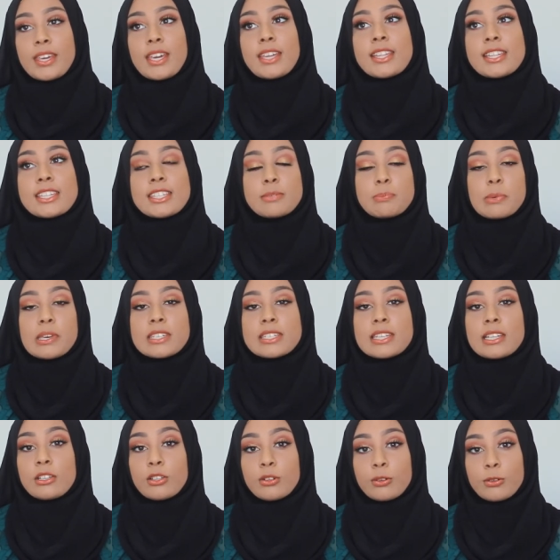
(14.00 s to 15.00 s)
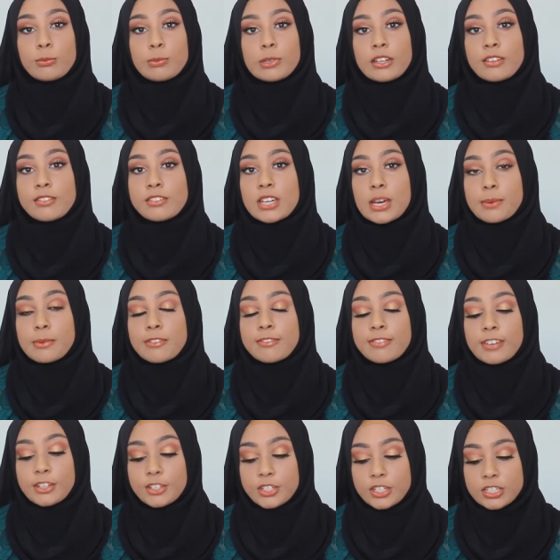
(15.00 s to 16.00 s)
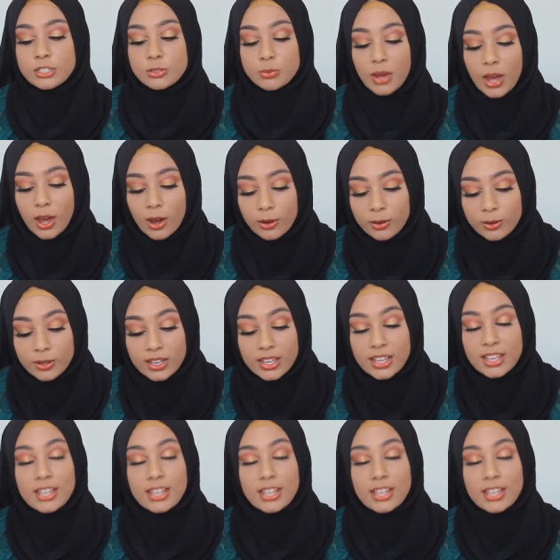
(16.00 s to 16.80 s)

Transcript: and then spent a little bit of time in Fiji as well.